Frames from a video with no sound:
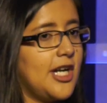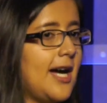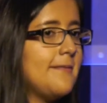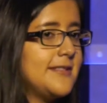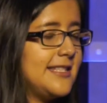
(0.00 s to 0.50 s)

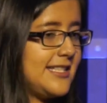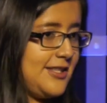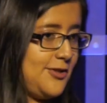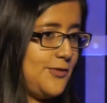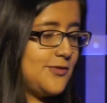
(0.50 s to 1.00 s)
have the
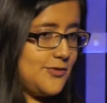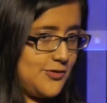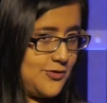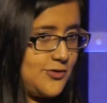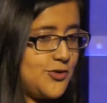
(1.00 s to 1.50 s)

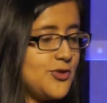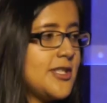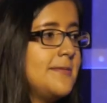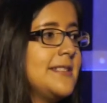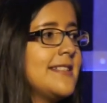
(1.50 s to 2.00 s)
two
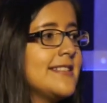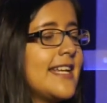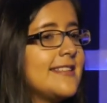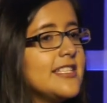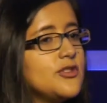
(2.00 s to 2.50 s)
services,
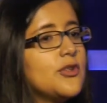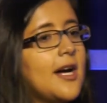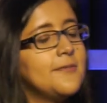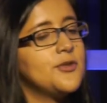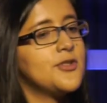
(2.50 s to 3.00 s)
at least you
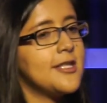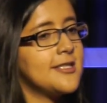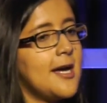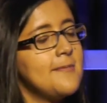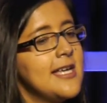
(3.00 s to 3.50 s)
have to
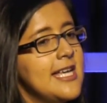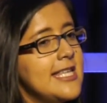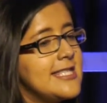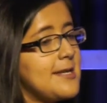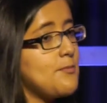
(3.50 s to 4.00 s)
set up
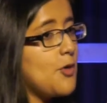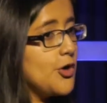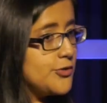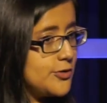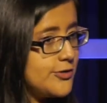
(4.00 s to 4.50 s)
the
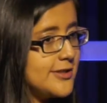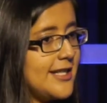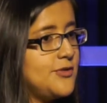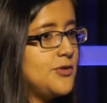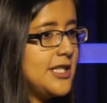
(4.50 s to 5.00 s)
modules
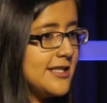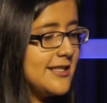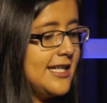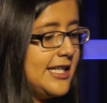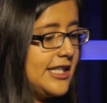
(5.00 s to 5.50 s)
that you need
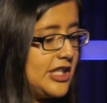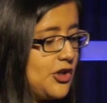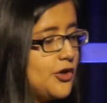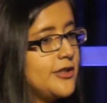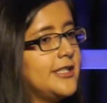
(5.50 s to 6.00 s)
in
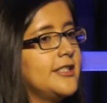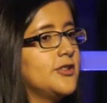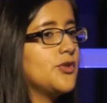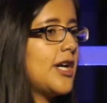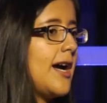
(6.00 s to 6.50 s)
order
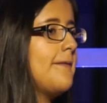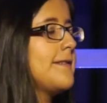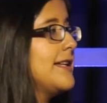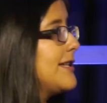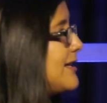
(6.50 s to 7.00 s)
to have
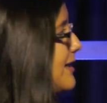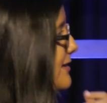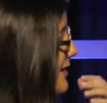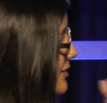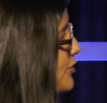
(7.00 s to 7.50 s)

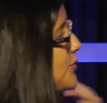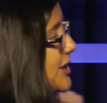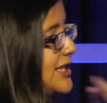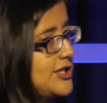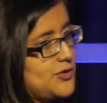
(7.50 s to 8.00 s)
that
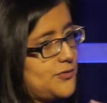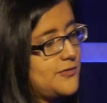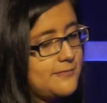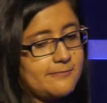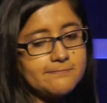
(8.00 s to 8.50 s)
communication.
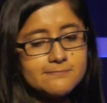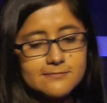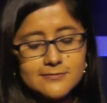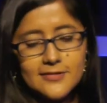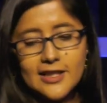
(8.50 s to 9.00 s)

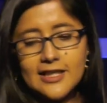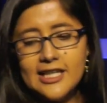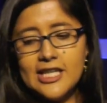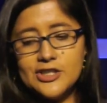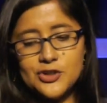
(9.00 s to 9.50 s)

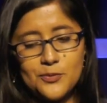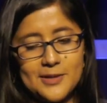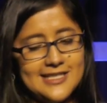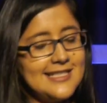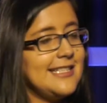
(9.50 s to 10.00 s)
So
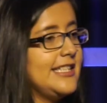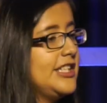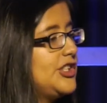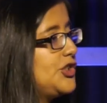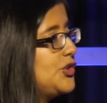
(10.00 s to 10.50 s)

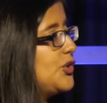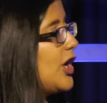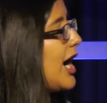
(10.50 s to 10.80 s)
basically you